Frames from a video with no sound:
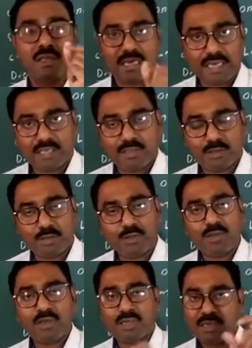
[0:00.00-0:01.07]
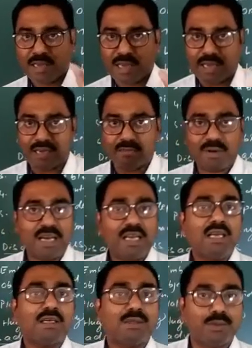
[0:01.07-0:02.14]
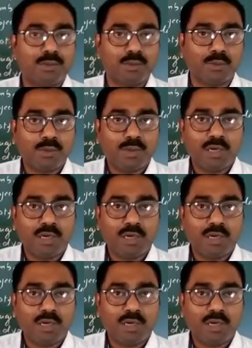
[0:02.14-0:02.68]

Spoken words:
into n by 2.